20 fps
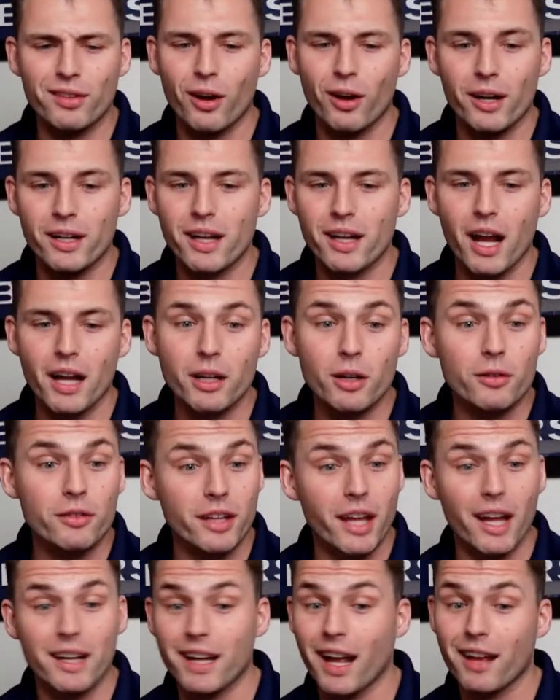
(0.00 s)
Sorry, not years.
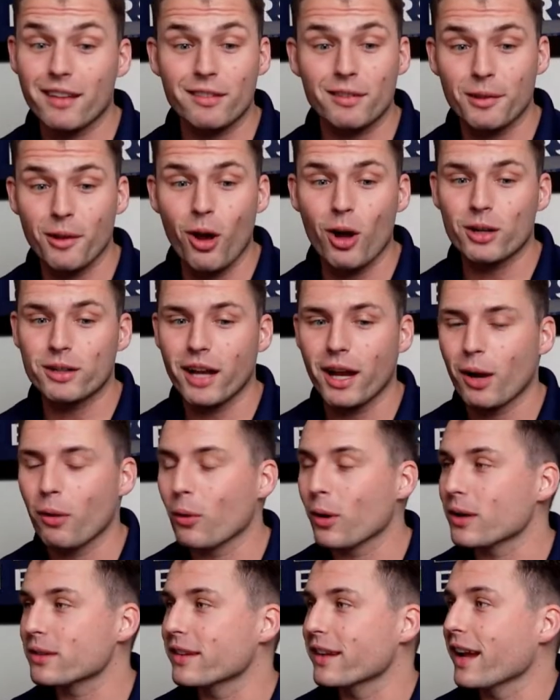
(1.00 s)
Again, guys, long day at
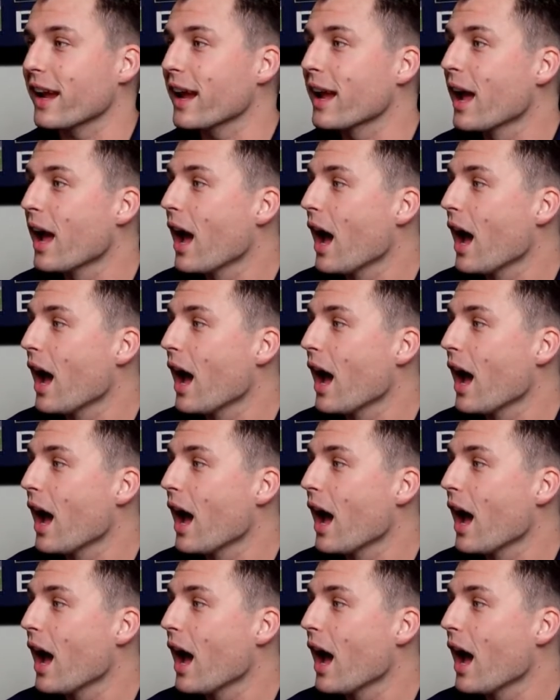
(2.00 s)
work today.